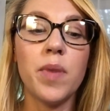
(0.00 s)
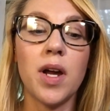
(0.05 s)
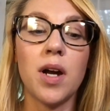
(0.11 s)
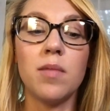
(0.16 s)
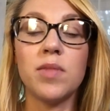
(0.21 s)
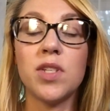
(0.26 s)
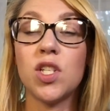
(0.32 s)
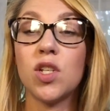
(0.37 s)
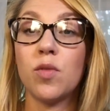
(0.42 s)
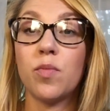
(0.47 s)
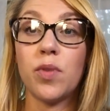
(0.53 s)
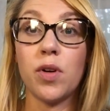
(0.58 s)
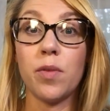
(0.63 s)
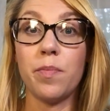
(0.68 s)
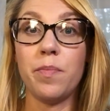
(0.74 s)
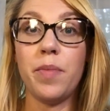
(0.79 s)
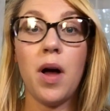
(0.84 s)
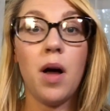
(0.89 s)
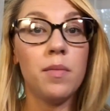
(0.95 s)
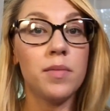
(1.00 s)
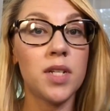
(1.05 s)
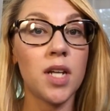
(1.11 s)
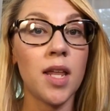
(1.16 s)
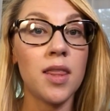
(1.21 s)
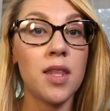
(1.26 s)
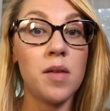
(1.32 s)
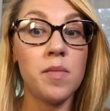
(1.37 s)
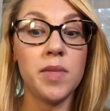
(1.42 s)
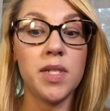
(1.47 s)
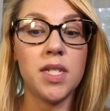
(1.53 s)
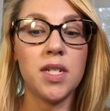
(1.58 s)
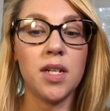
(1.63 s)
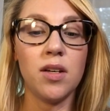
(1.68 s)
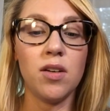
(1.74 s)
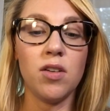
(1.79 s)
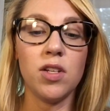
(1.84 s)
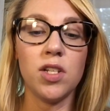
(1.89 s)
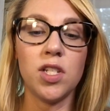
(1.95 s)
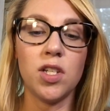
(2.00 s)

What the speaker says: but I'm super pumped on them still,